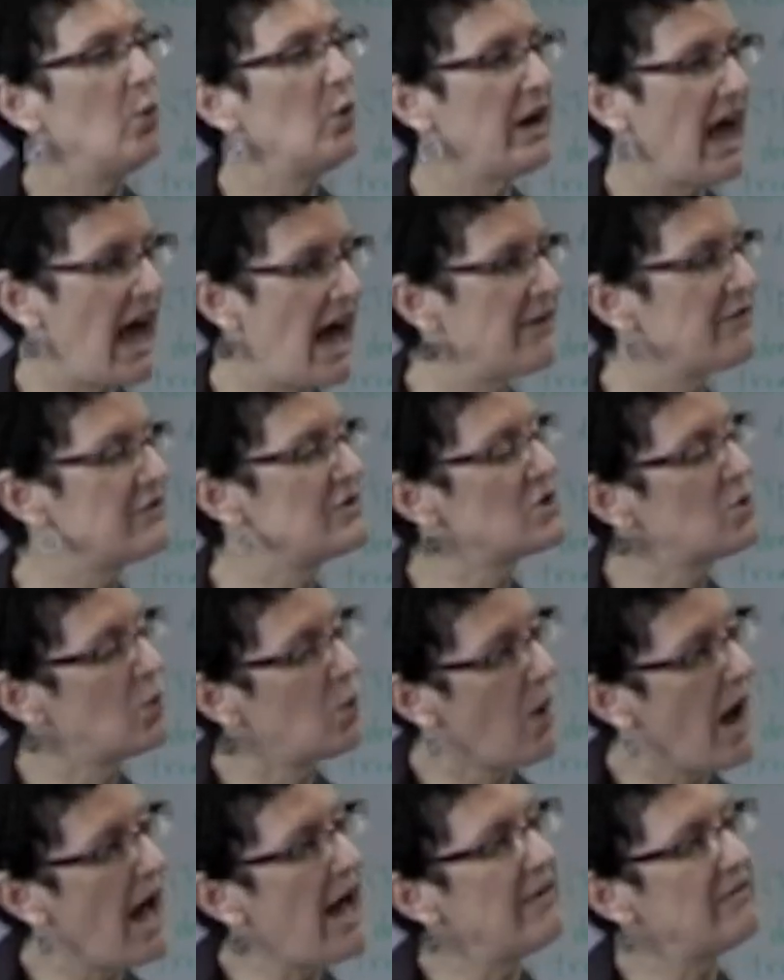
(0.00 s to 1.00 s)
would have to
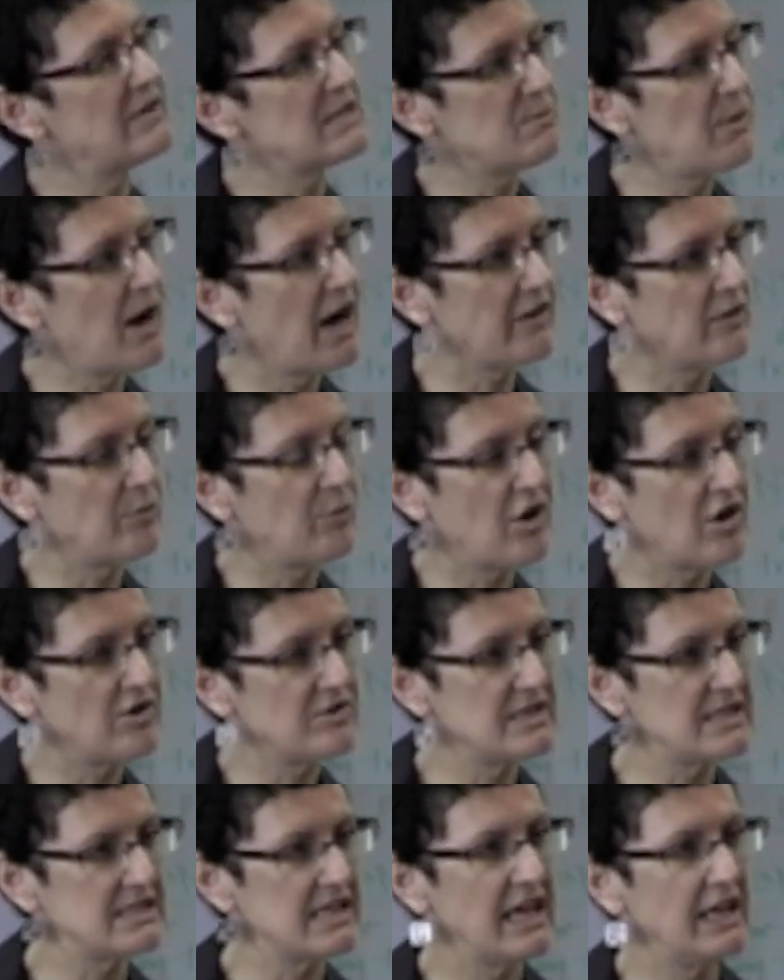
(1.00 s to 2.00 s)
waive as part of the
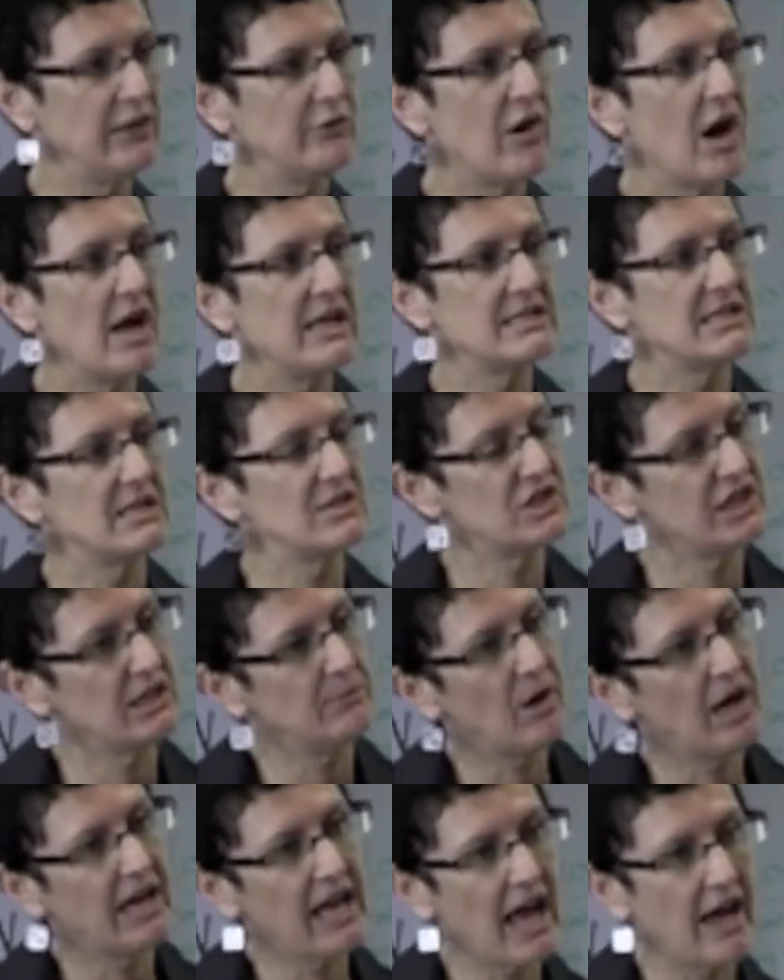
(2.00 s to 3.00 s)
process any rights that she
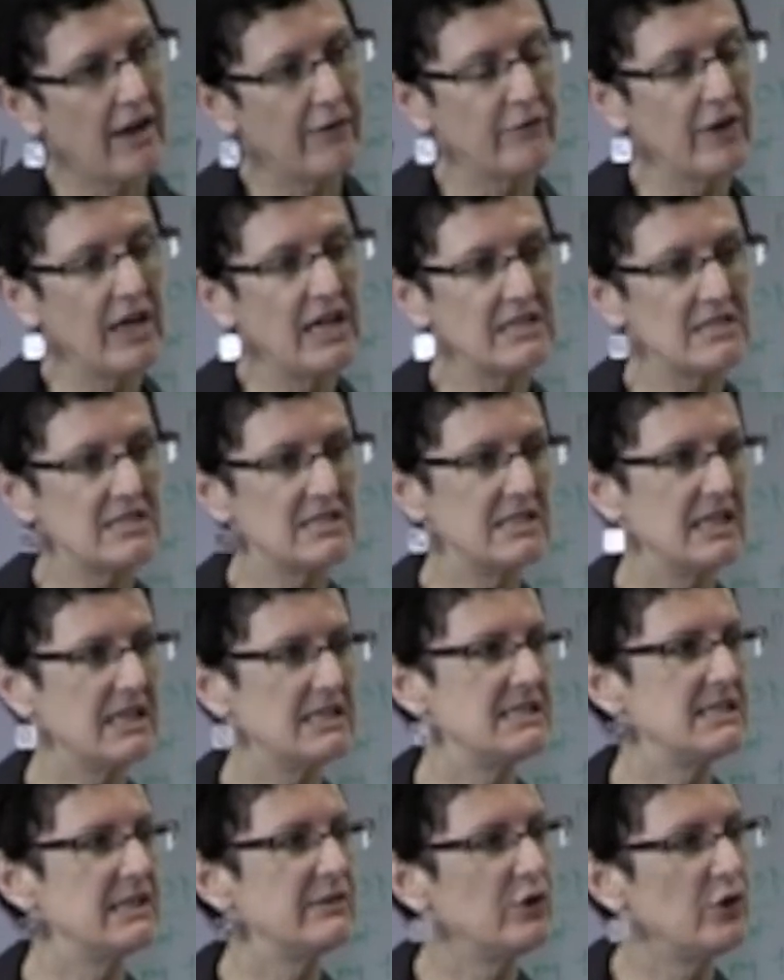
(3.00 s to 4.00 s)
might have to seek
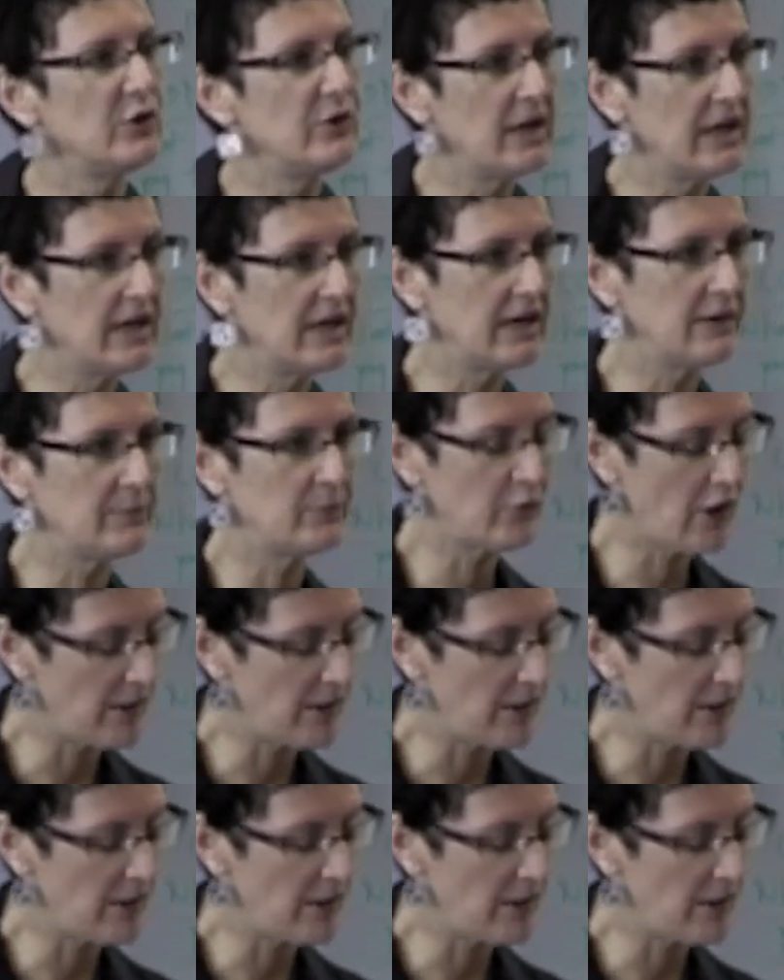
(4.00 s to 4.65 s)
civil um,